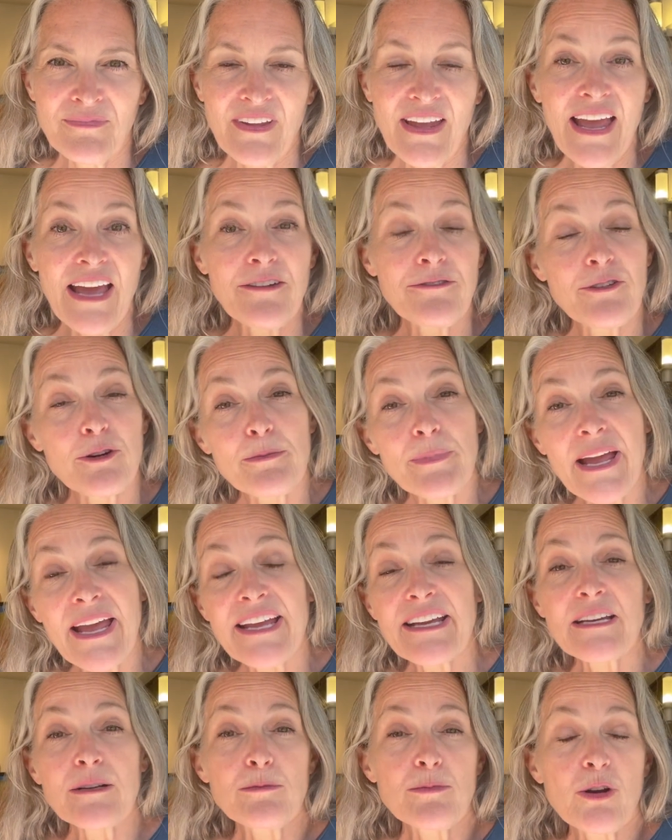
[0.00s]
And for
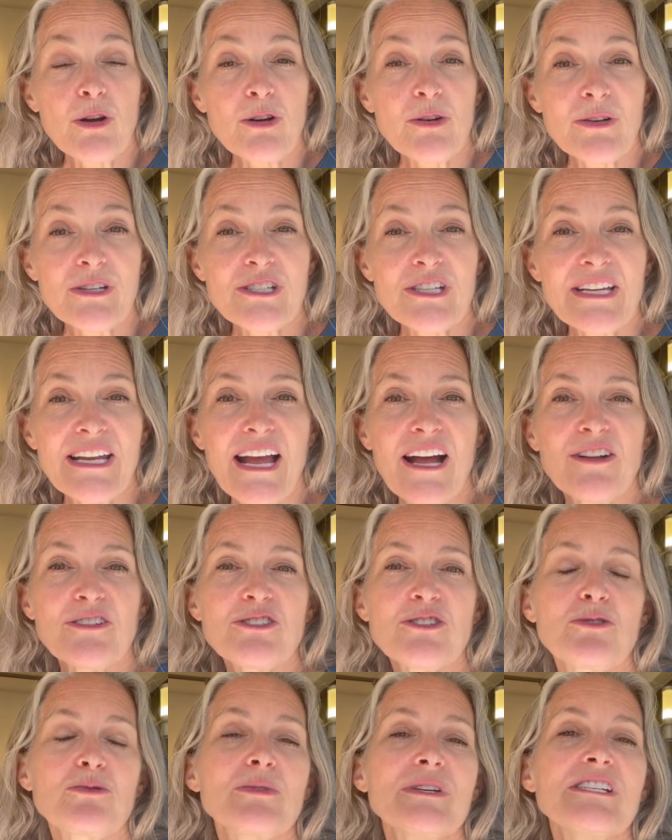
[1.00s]
bank and brokerage
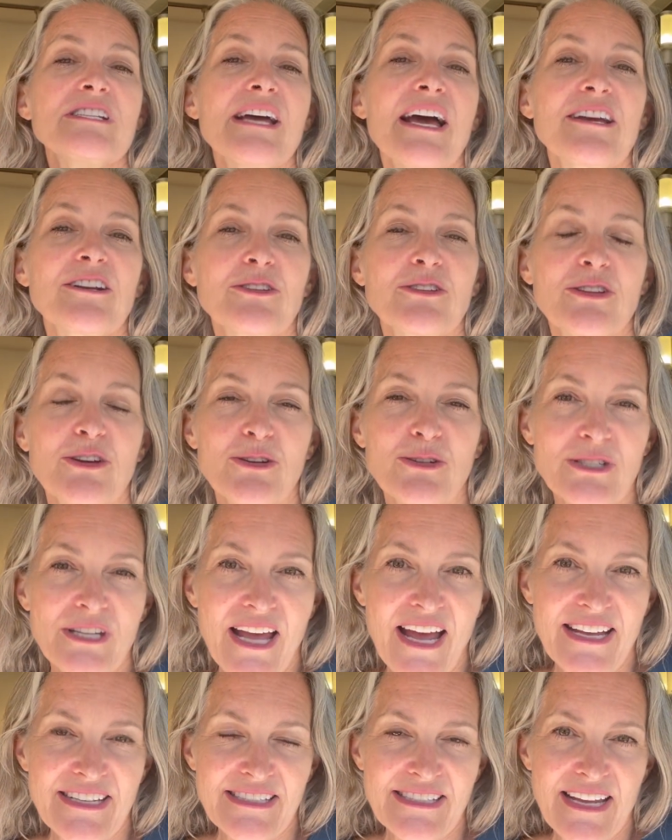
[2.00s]
accounts, you retitle those
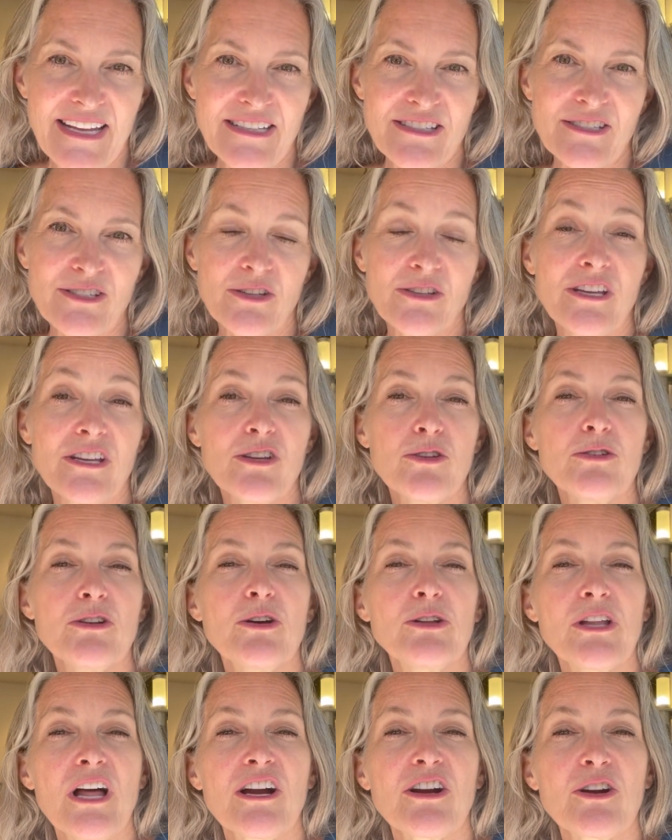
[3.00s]
assets so that you
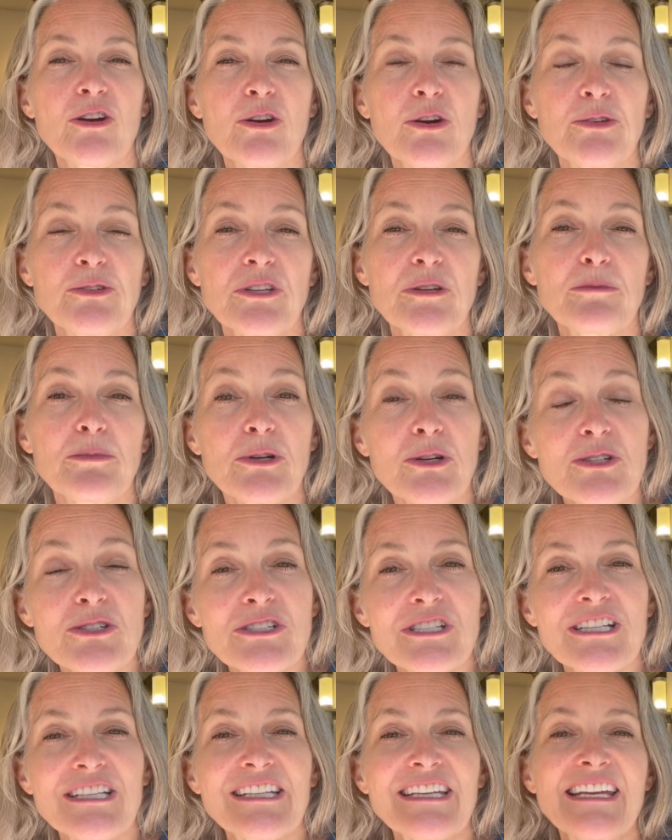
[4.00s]
no longer own them
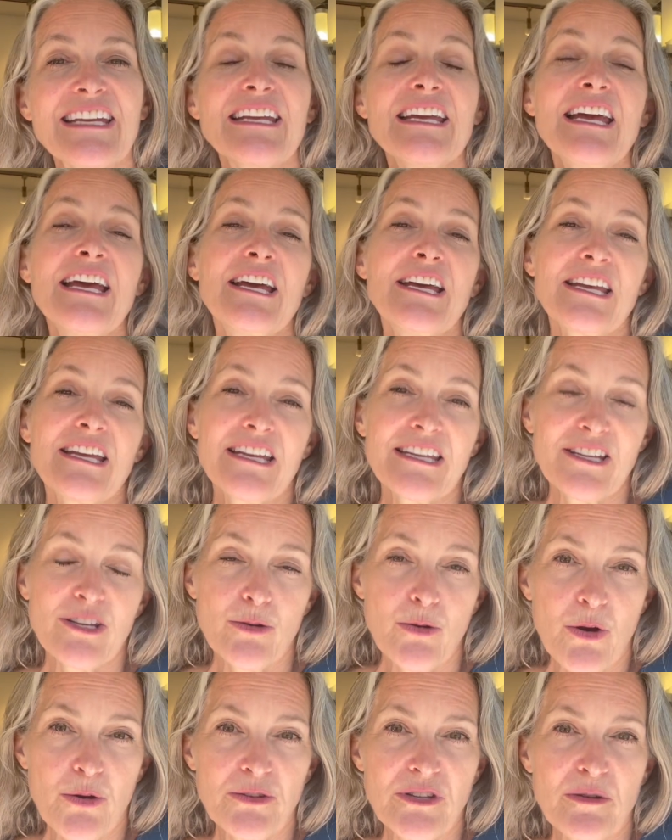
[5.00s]
personally,
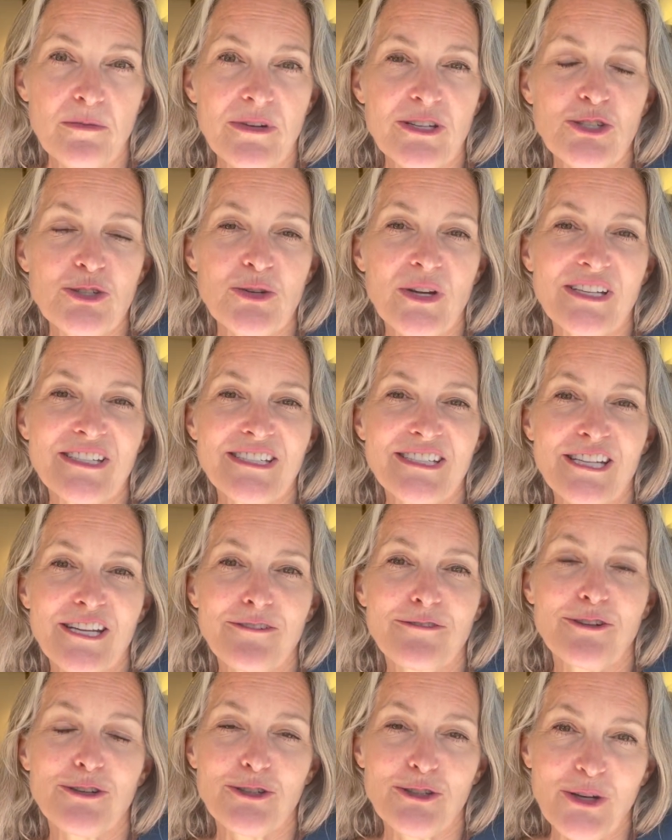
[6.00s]
you own them as trustee
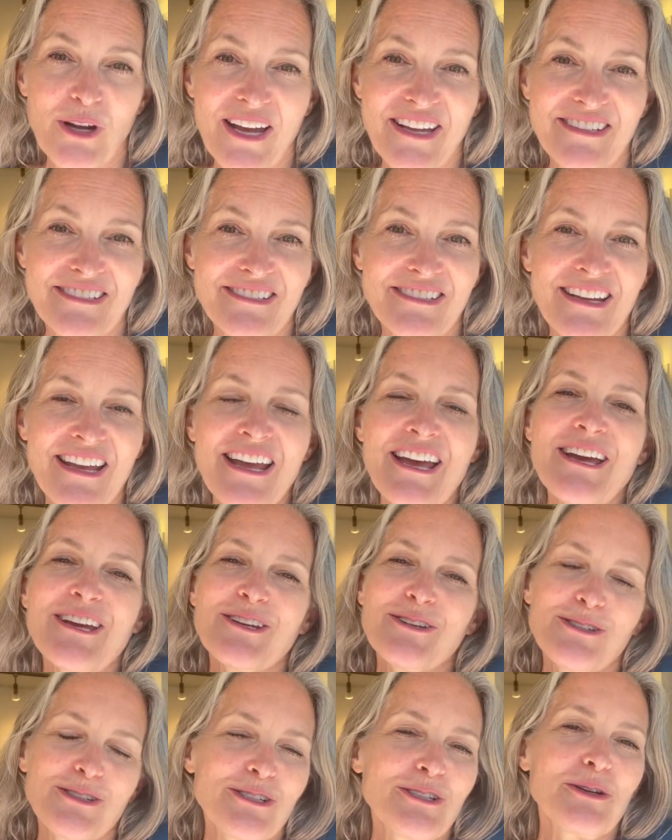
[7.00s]
of your trust.
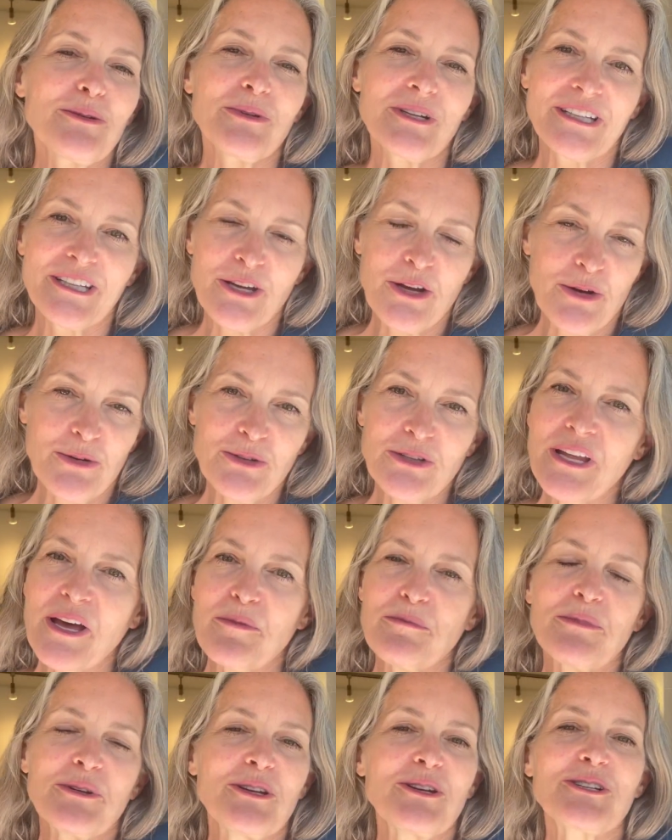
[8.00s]
You still really own
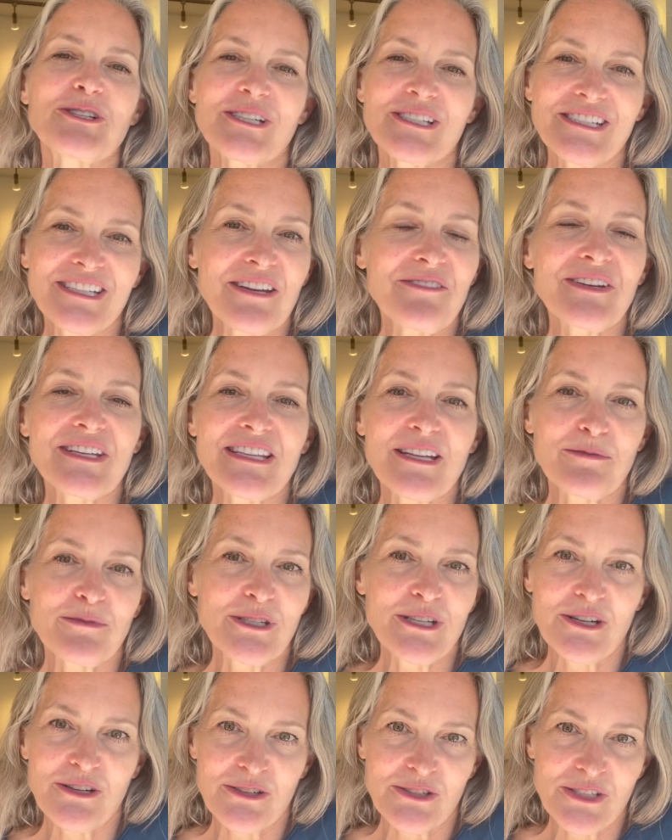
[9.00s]
them, you're just giving them
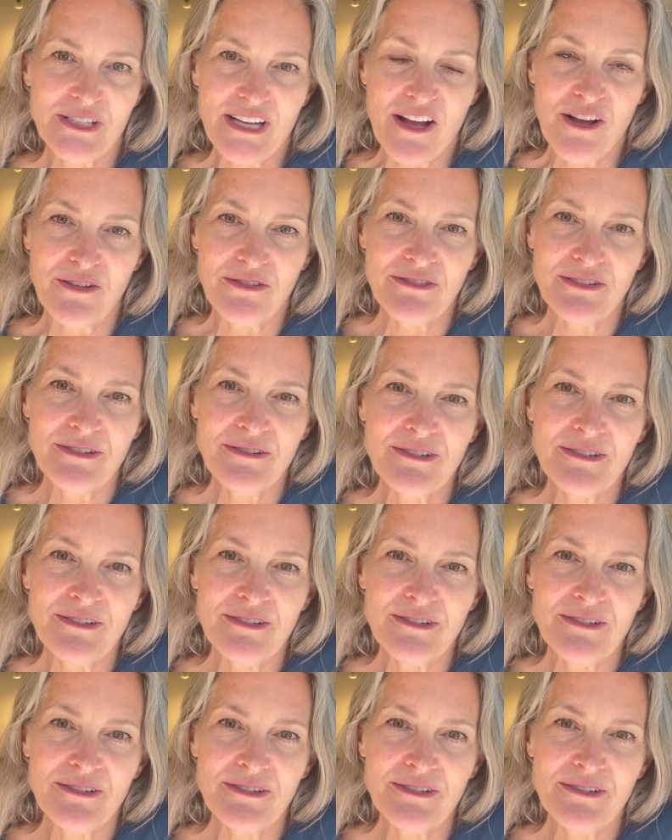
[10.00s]
to yourself.